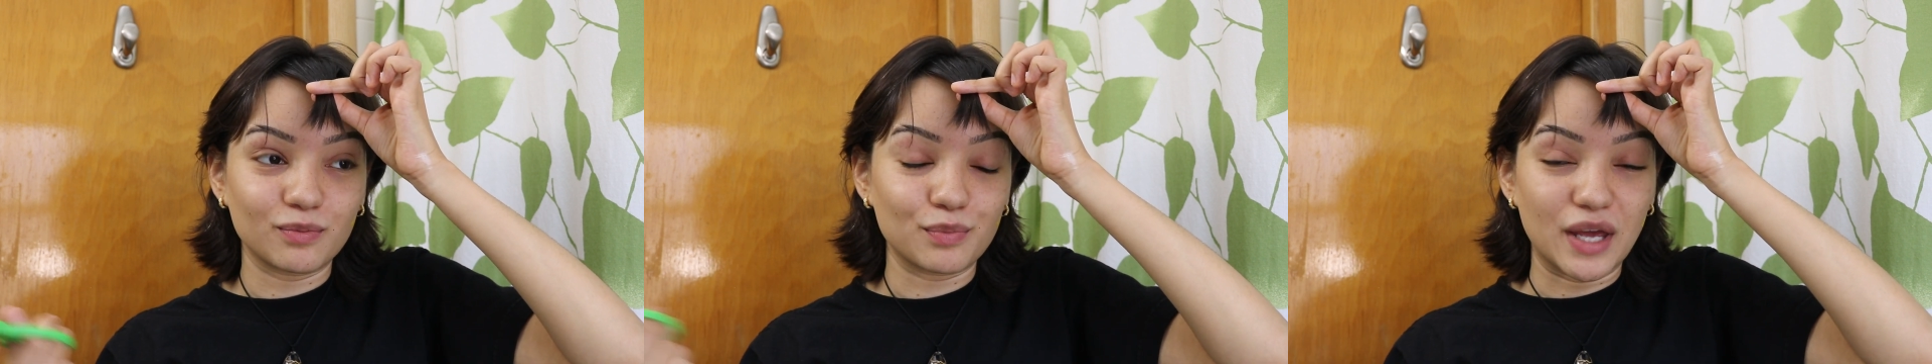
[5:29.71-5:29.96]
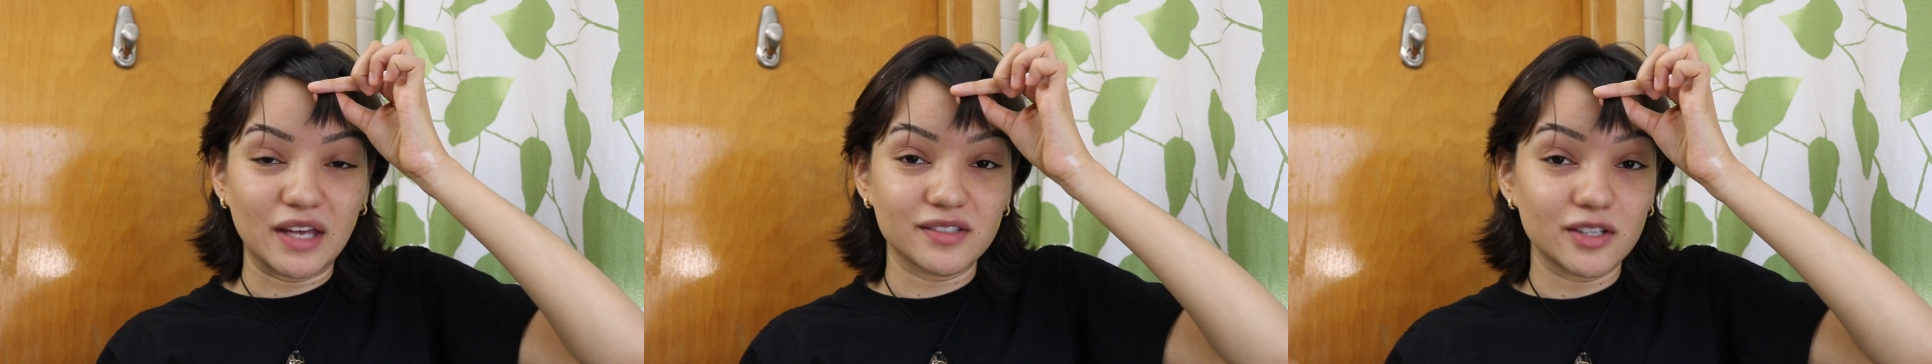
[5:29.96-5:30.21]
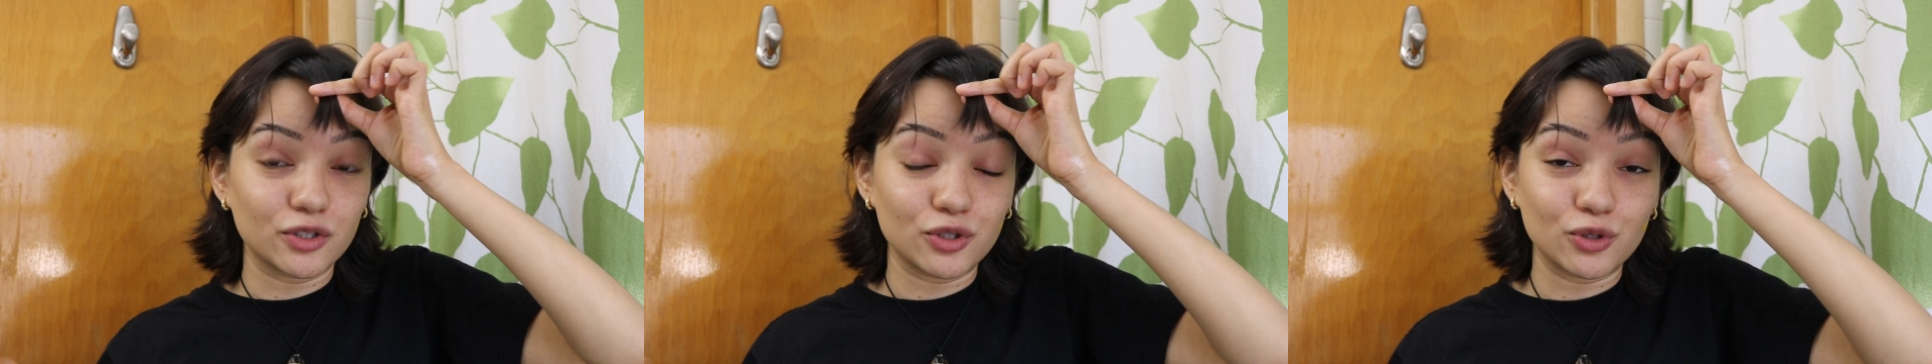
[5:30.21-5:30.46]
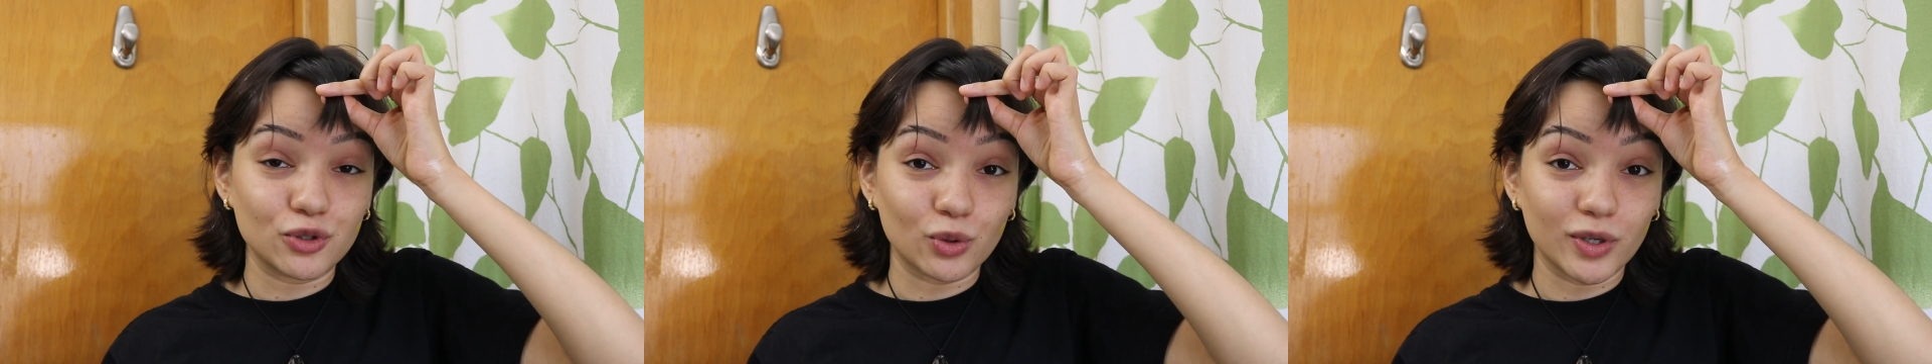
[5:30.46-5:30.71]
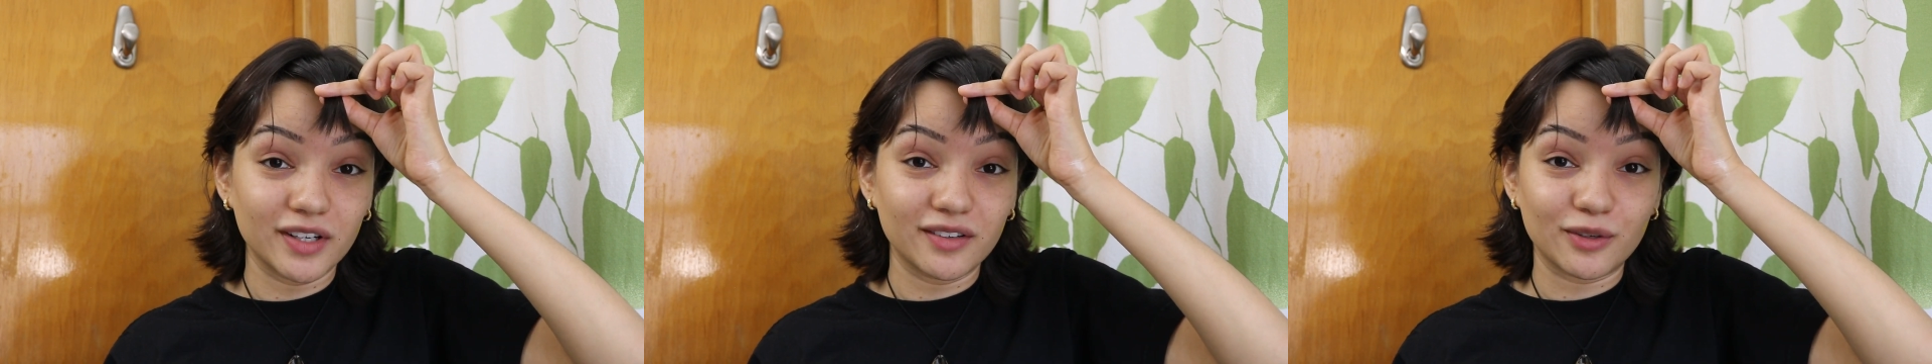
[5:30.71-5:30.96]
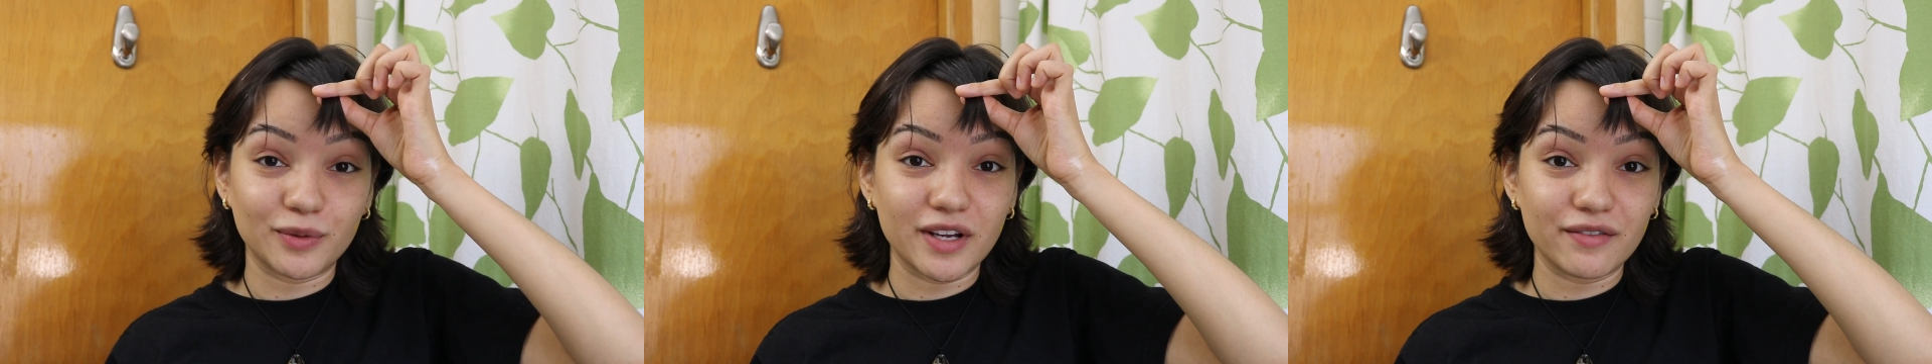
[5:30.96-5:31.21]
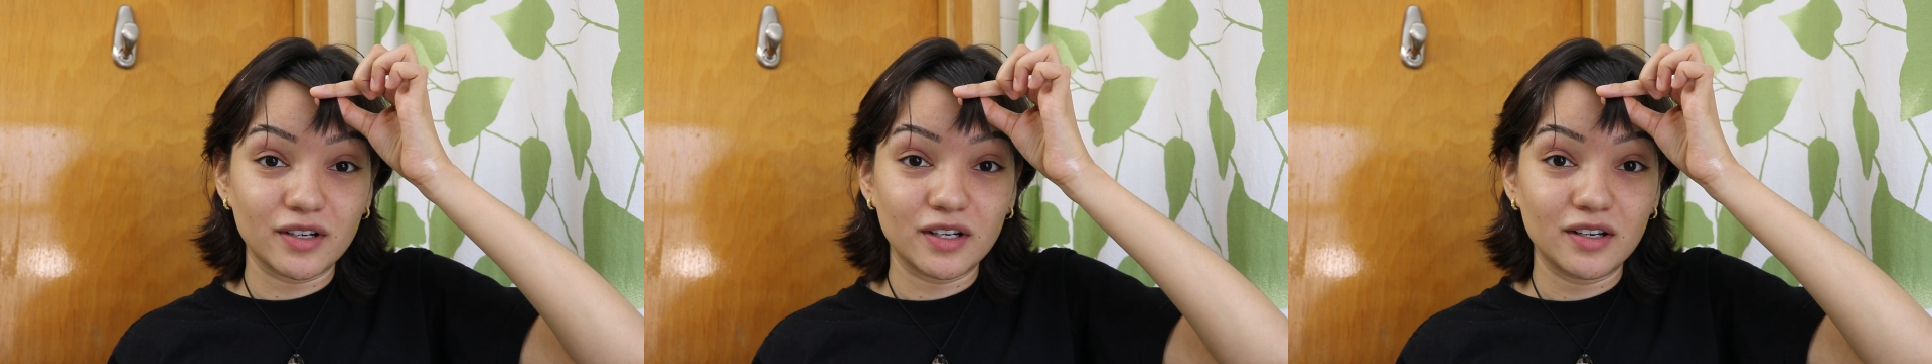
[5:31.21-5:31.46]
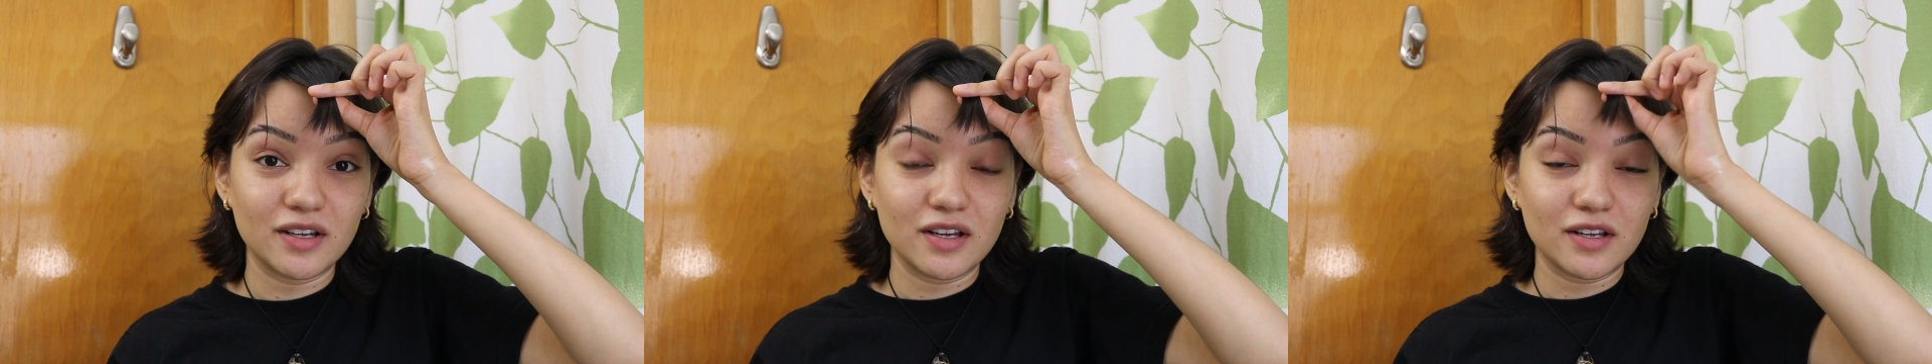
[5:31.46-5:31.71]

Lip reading: bangs that are too short or whatever.